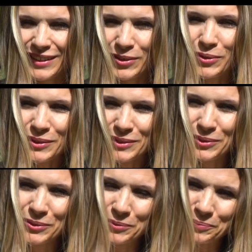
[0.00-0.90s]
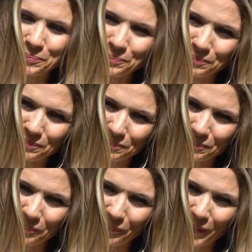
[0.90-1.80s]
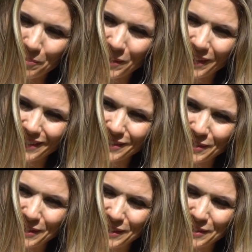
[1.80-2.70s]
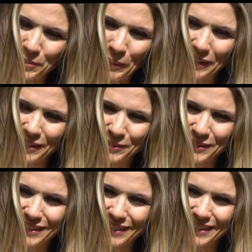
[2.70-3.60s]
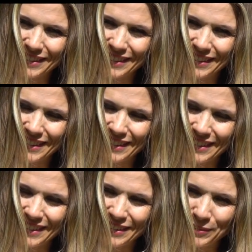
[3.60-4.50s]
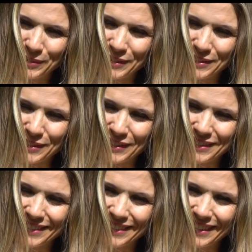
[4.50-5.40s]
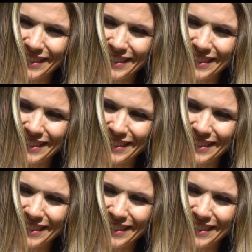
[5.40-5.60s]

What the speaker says: going to be in a square with the Sun,